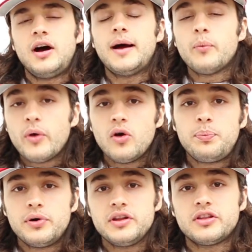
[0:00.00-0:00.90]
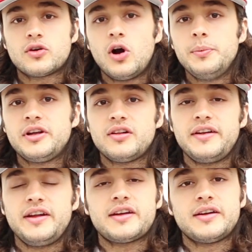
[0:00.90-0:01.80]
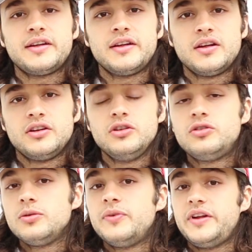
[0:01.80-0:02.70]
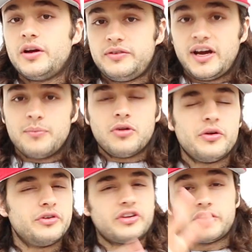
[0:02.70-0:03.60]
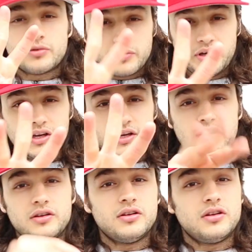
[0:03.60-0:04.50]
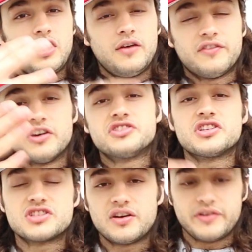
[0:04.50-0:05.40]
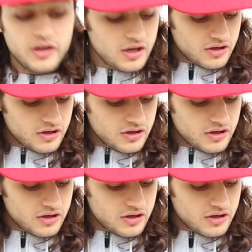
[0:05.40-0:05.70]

I will put the Kobe Clinic YouTube video down below. There's like three uh, versions of it.